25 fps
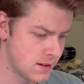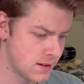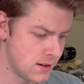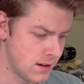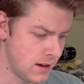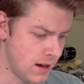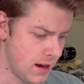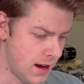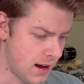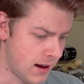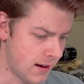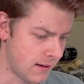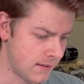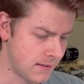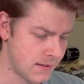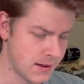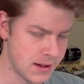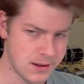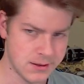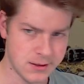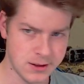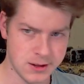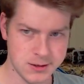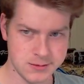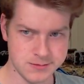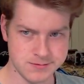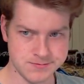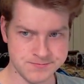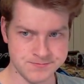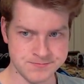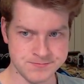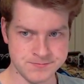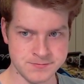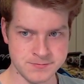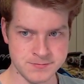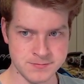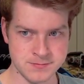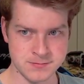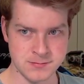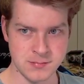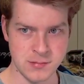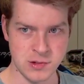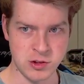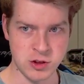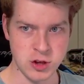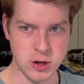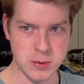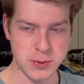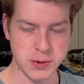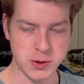Yeah,
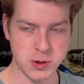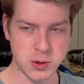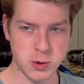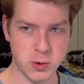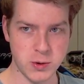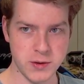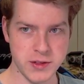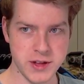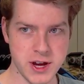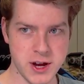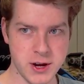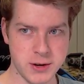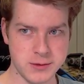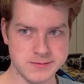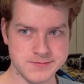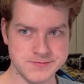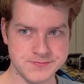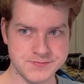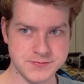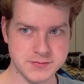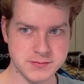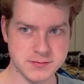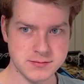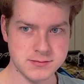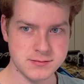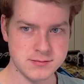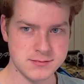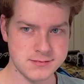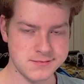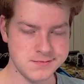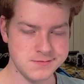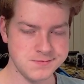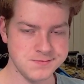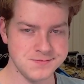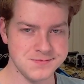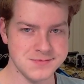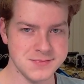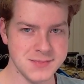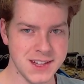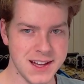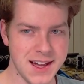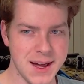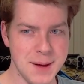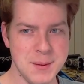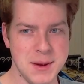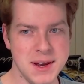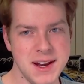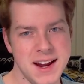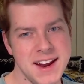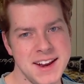super cool though.
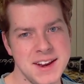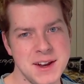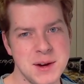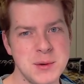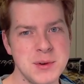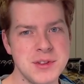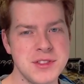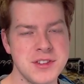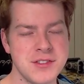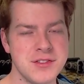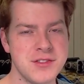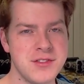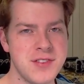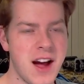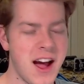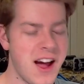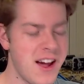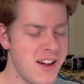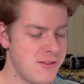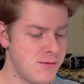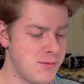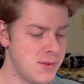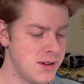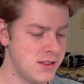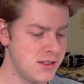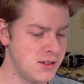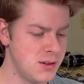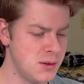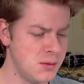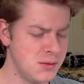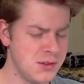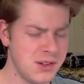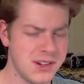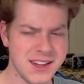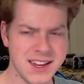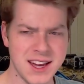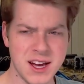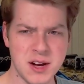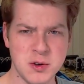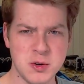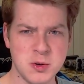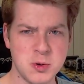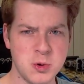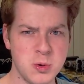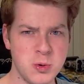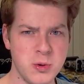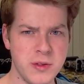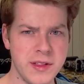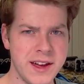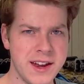I mean, I know it's a 5, but dude, look at how
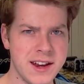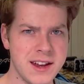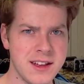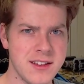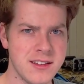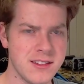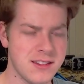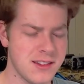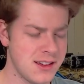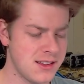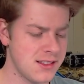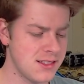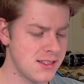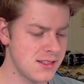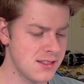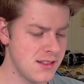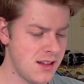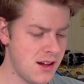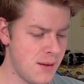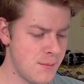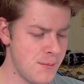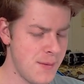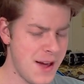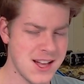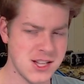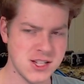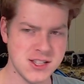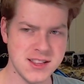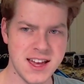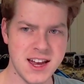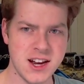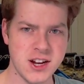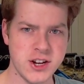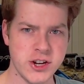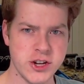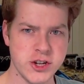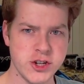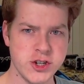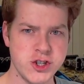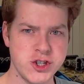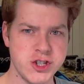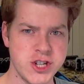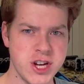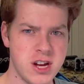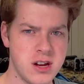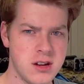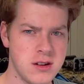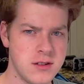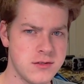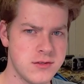cool that is. Like, imagine that on a
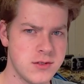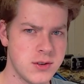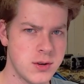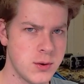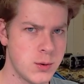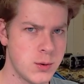shelf.